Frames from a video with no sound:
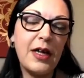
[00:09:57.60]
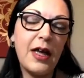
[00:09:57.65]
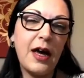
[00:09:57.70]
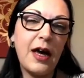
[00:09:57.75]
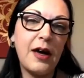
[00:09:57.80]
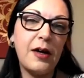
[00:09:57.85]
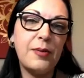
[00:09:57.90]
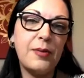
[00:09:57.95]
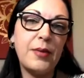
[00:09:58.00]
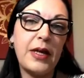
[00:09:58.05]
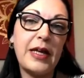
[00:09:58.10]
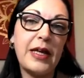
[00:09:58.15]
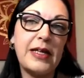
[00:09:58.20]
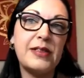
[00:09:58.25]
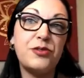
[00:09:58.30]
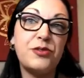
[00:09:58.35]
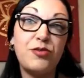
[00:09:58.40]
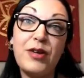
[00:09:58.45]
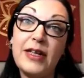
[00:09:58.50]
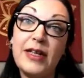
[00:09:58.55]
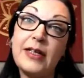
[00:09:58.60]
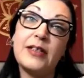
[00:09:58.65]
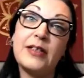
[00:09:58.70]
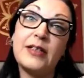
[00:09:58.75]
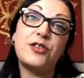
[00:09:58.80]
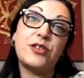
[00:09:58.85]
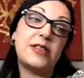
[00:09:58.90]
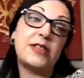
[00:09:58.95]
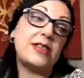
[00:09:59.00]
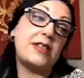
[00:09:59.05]
it is really
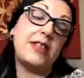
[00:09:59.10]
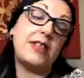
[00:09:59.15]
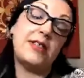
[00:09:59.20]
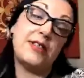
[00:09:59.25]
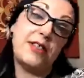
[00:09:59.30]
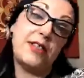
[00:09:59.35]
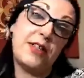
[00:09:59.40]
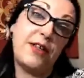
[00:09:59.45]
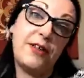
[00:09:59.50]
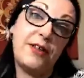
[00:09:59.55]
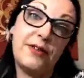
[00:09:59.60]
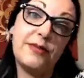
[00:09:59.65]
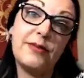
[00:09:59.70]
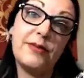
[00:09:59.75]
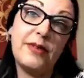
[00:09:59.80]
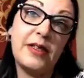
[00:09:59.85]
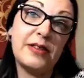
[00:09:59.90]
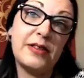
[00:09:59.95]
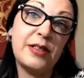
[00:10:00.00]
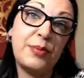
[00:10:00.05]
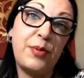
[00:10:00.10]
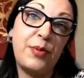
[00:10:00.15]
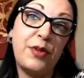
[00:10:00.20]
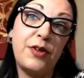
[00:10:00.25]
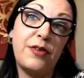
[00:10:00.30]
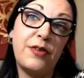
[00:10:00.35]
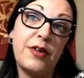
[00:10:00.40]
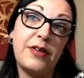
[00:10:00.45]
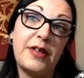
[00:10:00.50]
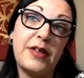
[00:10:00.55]
interesting to
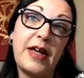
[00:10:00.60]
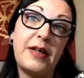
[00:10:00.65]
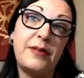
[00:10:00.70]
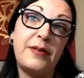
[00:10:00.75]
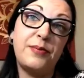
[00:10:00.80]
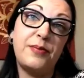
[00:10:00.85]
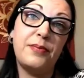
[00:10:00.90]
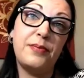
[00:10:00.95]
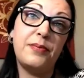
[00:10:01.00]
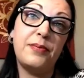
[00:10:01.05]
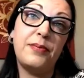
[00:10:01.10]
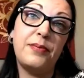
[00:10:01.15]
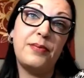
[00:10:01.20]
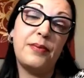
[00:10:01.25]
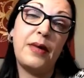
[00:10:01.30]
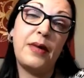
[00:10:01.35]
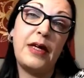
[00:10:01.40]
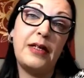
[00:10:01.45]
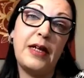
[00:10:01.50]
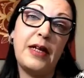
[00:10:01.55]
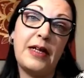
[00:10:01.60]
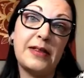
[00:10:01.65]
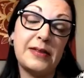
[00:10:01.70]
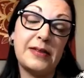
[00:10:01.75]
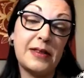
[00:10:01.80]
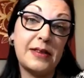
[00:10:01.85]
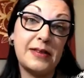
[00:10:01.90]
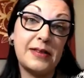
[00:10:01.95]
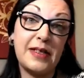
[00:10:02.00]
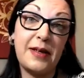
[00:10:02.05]
explore our name meanings,
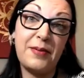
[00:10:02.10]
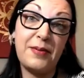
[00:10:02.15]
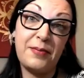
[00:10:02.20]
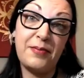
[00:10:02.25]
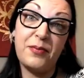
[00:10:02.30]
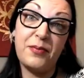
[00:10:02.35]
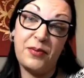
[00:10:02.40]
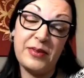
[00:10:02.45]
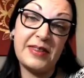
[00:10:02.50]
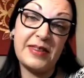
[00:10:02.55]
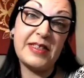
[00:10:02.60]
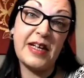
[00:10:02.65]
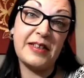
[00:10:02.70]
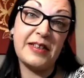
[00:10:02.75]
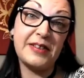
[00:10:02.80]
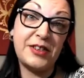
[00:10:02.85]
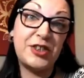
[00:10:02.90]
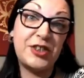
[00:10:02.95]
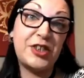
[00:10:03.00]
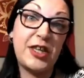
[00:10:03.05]
because it does shed